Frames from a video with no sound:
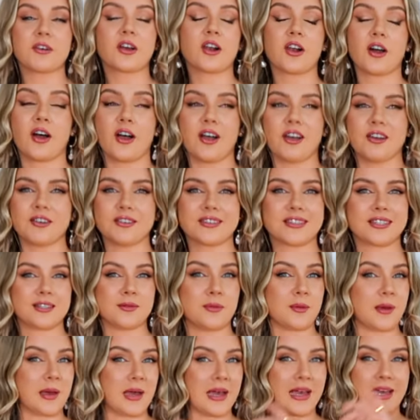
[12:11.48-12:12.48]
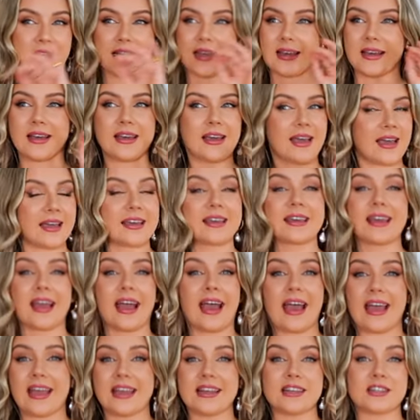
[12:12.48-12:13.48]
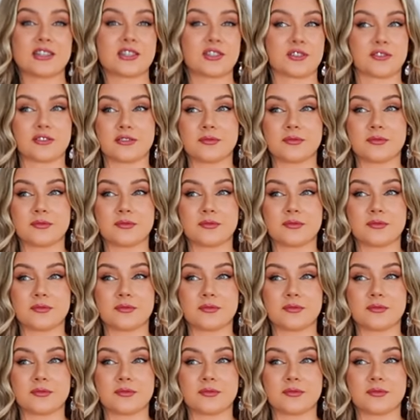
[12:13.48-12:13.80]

even close to being engaged